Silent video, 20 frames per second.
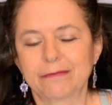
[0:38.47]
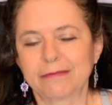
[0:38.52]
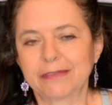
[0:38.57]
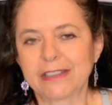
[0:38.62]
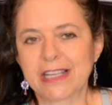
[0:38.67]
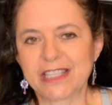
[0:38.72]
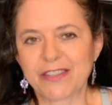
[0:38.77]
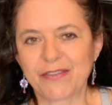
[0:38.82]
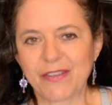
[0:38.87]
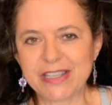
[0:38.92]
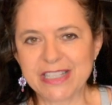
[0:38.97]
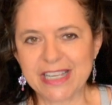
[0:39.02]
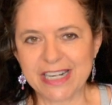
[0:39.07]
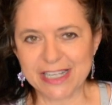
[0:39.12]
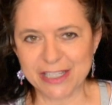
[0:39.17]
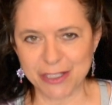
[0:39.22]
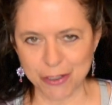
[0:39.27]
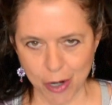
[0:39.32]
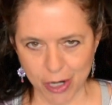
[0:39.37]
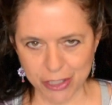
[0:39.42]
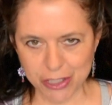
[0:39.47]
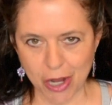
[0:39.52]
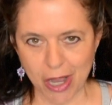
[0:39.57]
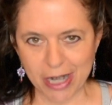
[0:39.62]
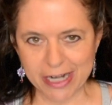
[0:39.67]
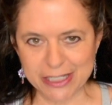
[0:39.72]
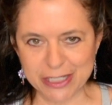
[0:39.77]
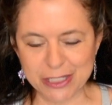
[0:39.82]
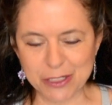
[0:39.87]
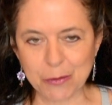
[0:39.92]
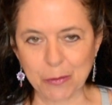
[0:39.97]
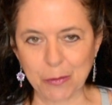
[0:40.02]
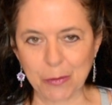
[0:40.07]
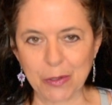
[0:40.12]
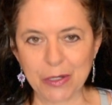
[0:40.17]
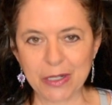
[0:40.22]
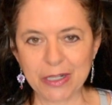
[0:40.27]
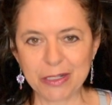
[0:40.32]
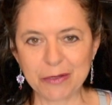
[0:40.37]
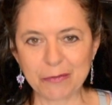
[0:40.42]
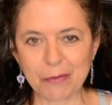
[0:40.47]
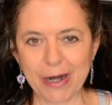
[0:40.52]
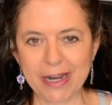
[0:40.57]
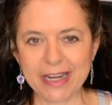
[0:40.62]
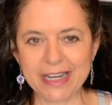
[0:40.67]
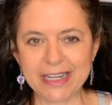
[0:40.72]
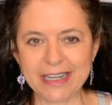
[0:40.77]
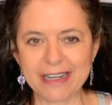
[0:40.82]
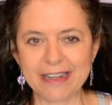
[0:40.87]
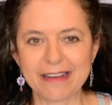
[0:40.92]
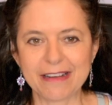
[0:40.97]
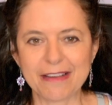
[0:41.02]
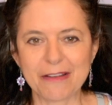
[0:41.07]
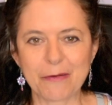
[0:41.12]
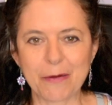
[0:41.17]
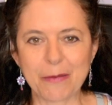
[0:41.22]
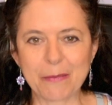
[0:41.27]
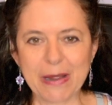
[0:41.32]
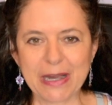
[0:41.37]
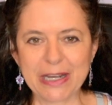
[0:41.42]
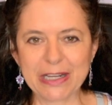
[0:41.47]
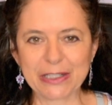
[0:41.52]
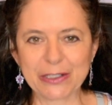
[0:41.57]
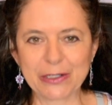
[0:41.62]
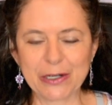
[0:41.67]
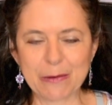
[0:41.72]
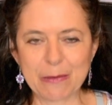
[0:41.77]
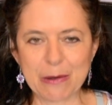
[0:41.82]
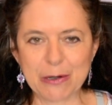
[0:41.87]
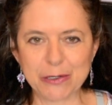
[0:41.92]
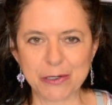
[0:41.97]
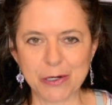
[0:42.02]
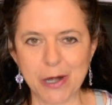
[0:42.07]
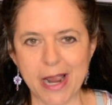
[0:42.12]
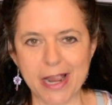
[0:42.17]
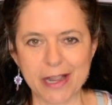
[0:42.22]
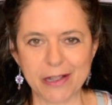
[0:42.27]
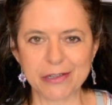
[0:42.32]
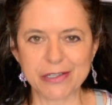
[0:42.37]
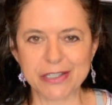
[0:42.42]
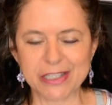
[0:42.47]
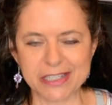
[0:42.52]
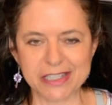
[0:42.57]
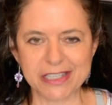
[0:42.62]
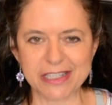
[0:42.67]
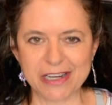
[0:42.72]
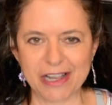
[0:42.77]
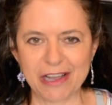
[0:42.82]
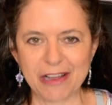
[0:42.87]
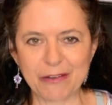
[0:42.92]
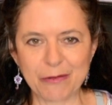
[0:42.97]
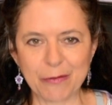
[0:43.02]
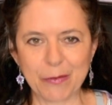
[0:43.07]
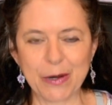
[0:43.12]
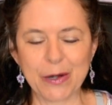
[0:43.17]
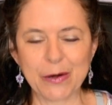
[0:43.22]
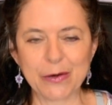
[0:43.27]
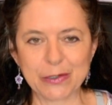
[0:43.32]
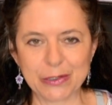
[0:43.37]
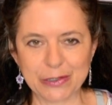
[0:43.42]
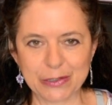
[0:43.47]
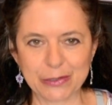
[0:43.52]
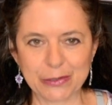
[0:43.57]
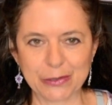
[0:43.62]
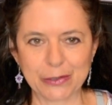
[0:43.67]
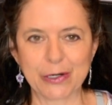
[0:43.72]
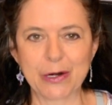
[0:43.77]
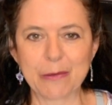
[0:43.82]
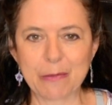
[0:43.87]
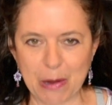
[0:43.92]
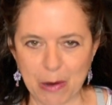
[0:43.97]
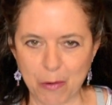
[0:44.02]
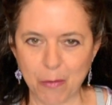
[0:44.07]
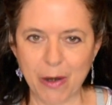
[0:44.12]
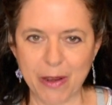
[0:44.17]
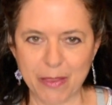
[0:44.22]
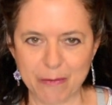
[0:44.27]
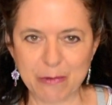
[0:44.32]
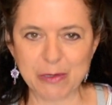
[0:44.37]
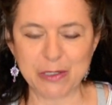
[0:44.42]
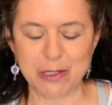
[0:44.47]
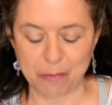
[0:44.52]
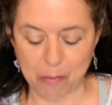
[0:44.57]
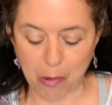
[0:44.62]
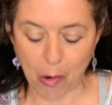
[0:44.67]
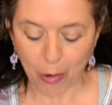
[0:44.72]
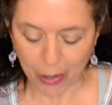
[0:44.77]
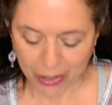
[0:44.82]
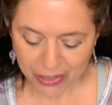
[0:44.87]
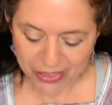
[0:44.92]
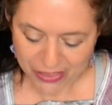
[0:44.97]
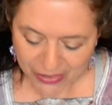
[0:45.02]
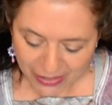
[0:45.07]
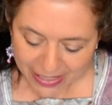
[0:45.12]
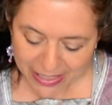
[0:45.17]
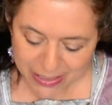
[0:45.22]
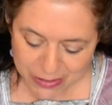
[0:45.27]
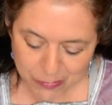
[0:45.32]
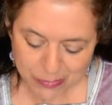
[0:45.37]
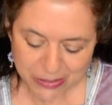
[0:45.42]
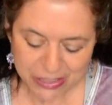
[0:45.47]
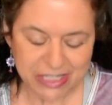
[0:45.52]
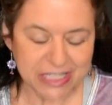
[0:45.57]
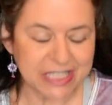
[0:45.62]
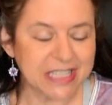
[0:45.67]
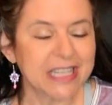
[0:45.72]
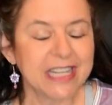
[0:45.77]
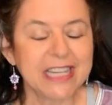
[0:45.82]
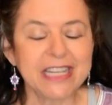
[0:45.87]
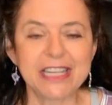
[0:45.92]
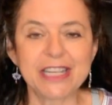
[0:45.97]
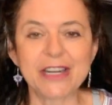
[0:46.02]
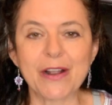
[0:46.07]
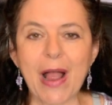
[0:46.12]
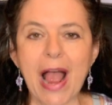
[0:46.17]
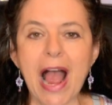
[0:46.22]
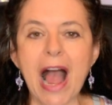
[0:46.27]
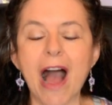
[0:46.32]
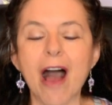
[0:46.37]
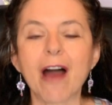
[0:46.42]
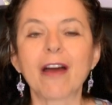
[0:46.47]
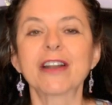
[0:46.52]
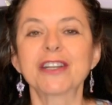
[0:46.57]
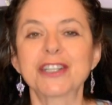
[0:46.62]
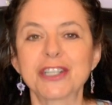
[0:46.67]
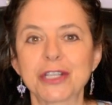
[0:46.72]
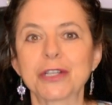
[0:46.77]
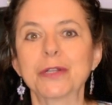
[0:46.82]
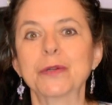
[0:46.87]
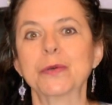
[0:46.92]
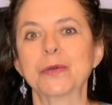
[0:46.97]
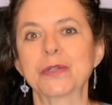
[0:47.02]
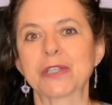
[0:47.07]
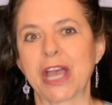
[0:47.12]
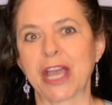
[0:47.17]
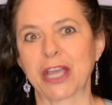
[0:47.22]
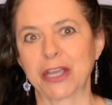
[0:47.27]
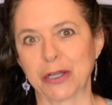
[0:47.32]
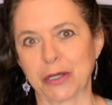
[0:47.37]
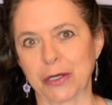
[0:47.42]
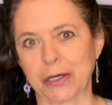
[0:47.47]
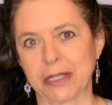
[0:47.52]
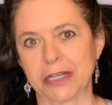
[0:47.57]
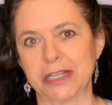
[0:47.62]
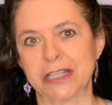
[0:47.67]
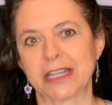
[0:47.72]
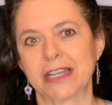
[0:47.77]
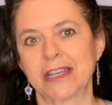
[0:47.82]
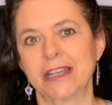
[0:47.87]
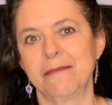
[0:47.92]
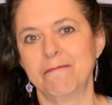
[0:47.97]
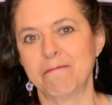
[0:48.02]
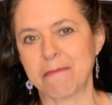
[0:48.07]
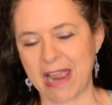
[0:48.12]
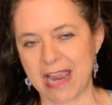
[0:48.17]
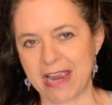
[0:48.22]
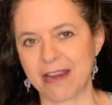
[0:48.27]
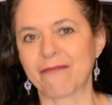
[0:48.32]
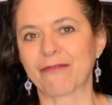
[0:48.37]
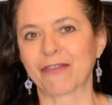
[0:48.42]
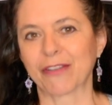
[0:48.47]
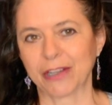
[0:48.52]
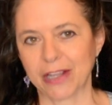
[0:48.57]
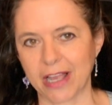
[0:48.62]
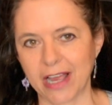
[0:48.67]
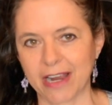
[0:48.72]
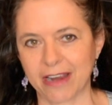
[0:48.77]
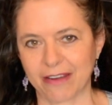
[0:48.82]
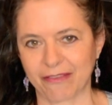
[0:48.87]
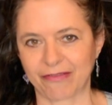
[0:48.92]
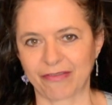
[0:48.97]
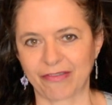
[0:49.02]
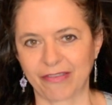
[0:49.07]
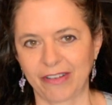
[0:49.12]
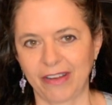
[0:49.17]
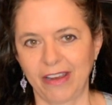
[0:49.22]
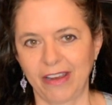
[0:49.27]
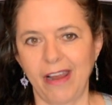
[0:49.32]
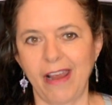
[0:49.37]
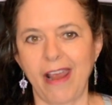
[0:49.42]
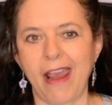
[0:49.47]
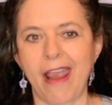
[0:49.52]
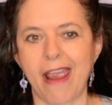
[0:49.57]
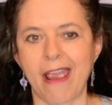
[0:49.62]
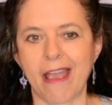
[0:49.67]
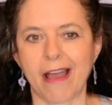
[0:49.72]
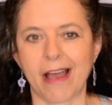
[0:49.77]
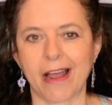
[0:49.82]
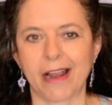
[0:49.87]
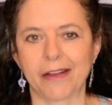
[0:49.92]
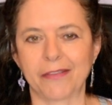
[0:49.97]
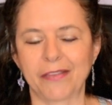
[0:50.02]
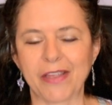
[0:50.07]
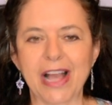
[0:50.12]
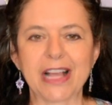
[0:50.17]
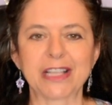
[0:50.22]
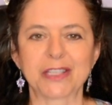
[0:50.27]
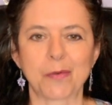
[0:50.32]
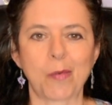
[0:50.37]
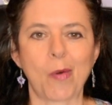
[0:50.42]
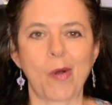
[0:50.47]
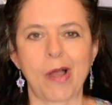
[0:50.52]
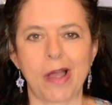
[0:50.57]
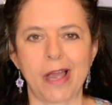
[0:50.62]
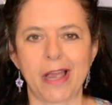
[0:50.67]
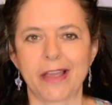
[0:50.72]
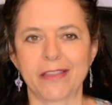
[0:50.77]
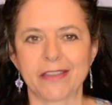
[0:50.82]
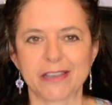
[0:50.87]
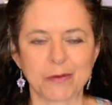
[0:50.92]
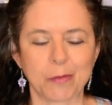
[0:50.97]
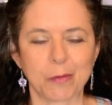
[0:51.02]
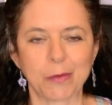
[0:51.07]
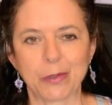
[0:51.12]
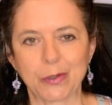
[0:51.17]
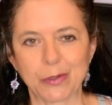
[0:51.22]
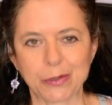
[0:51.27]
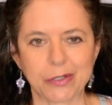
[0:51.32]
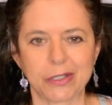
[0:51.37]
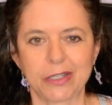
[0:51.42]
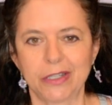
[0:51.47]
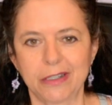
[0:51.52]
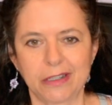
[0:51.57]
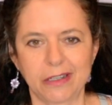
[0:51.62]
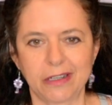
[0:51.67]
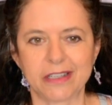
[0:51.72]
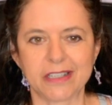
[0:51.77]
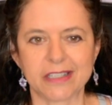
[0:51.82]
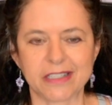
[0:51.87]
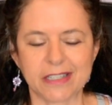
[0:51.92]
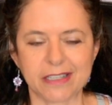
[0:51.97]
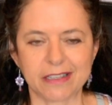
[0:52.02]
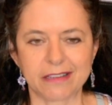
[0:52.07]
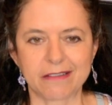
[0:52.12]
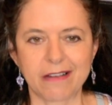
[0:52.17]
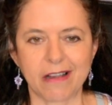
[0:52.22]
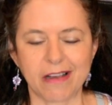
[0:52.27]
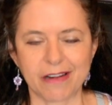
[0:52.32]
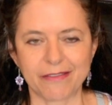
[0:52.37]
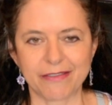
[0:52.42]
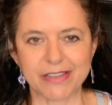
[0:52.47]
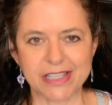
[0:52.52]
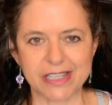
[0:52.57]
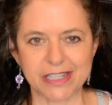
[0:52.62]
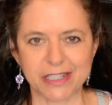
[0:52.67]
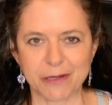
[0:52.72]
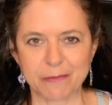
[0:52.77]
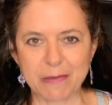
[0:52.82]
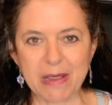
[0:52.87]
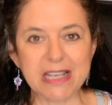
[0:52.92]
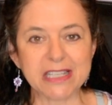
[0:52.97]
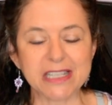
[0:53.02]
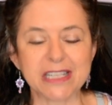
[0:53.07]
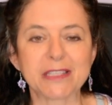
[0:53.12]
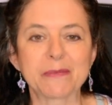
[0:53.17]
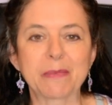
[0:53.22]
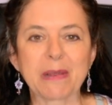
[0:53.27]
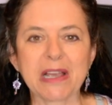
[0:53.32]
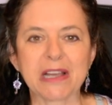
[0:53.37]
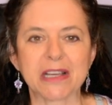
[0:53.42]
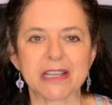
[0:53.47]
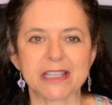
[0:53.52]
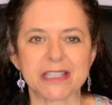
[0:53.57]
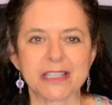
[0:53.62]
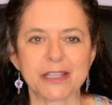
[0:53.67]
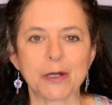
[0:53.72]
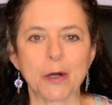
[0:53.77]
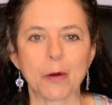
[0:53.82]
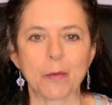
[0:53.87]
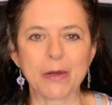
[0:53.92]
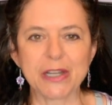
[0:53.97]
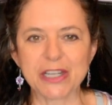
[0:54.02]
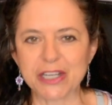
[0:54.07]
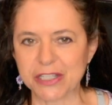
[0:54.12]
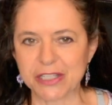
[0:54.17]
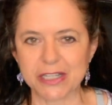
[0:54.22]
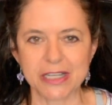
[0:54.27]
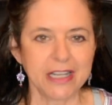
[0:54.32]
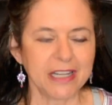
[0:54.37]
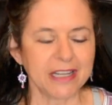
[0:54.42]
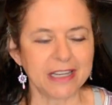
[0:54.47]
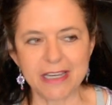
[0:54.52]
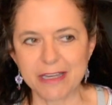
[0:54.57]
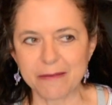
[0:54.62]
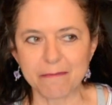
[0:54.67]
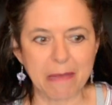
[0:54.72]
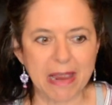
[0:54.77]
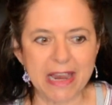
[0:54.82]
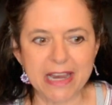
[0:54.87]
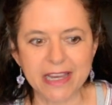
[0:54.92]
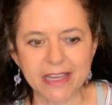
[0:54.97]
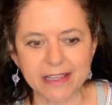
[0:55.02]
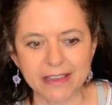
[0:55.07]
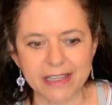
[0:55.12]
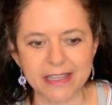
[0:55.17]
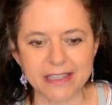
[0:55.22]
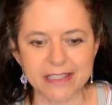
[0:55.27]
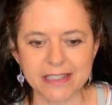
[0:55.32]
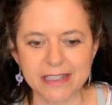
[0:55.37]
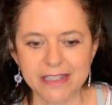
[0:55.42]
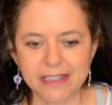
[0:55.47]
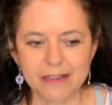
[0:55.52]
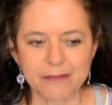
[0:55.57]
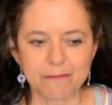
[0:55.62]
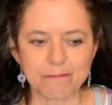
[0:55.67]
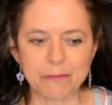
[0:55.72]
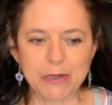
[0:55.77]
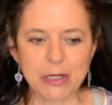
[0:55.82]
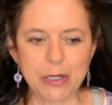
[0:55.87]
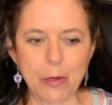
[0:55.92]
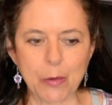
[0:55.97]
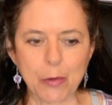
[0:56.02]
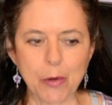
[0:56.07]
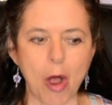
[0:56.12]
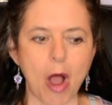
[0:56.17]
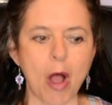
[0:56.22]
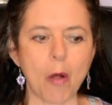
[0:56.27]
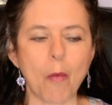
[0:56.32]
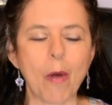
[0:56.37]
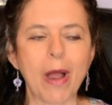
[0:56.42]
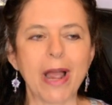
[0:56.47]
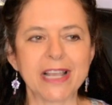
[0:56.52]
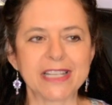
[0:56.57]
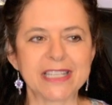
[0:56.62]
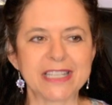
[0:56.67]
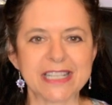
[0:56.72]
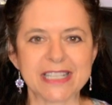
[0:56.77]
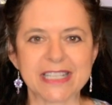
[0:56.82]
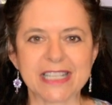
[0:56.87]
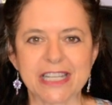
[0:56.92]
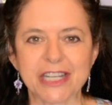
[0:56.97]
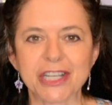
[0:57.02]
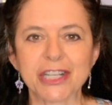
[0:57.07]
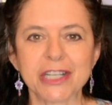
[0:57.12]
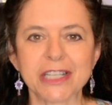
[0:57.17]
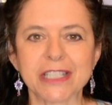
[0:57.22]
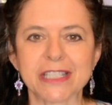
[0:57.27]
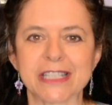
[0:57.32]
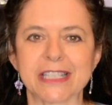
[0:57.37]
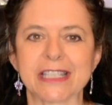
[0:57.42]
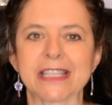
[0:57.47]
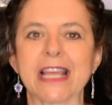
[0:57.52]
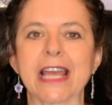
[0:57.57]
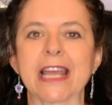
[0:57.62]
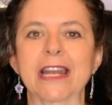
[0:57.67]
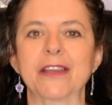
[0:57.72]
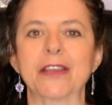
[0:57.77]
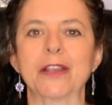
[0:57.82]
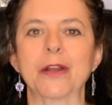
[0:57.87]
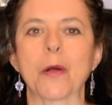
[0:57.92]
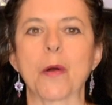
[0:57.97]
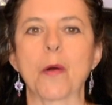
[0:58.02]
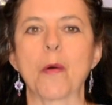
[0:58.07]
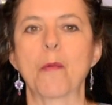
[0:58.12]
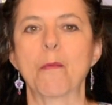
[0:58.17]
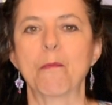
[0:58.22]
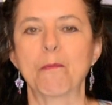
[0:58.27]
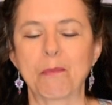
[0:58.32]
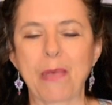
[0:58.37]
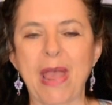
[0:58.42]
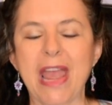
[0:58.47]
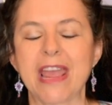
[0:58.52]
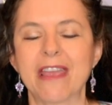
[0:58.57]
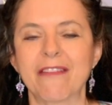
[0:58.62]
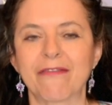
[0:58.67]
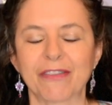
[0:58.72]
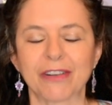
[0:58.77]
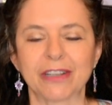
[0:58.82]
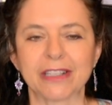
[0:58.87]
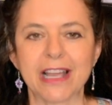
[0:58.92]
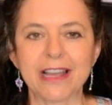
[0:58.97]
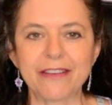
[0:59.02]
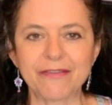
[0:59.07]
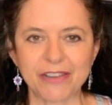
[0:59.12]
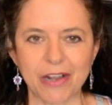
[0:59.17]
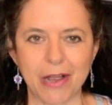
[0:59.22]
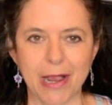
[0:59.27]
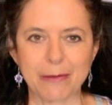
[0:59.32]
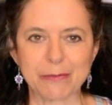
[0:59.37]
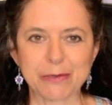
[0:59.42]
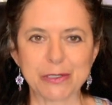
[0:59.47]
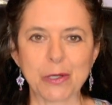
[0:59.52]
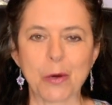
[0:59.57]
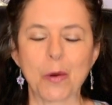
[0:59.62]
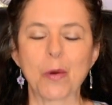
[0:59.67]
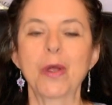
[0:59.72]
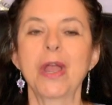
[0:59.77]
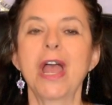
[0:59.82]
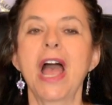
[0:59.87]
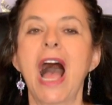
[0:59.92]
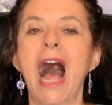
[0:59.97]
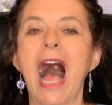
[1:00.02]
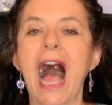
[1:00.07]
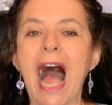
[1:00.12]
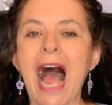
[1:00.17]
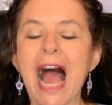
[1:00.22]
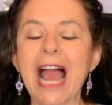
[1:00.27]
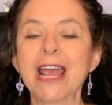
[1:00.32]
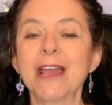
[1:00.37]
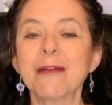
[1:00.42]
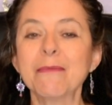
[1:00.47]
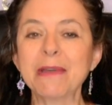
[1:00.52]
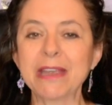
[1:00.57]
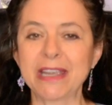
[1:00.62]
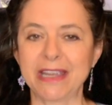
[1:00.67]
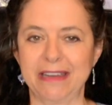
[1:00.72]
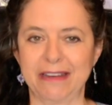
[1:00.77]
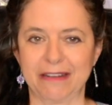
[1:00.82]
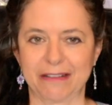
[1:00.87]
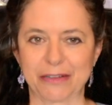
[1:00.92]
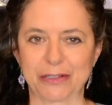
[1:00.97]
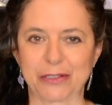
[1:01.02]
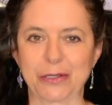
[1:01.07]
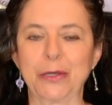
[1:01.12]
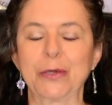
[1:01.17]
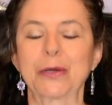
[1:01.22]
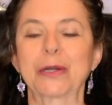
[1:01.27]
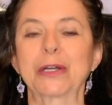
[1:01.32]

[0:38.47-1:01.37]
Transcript: let's face it, it's not taught in school, right? We might learn about triangles and stuff, but we don't learn about one of the most important things, which is, how to choose a good mate for life. And that's why this world is kind of in such a mess, is because, we just keep making these, not wise decisions and then, pay for a lifetime. So I am here so you